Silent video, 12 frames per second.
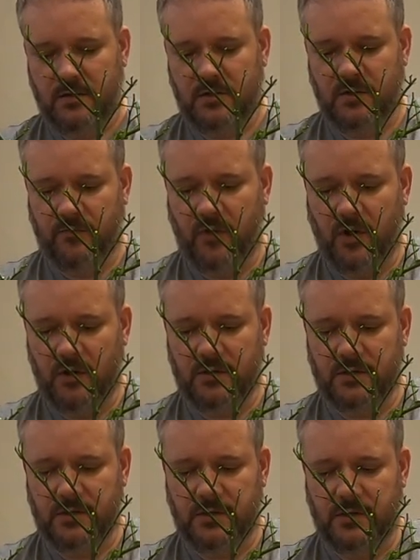some
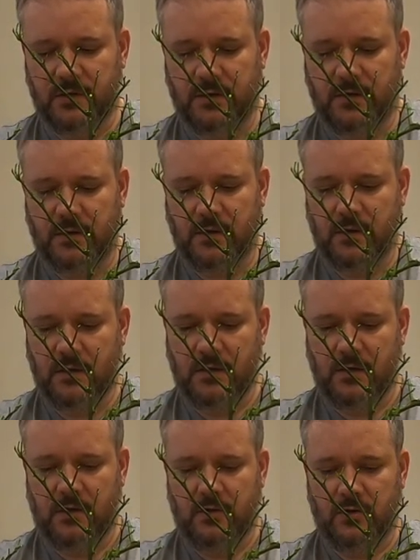rocks
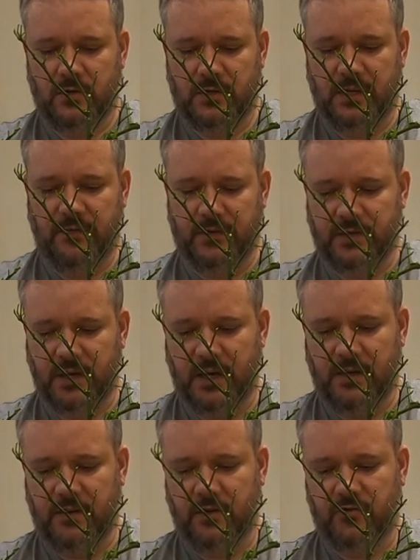just either
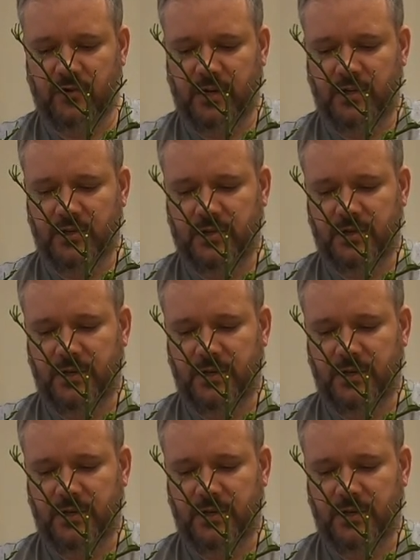side of the tree just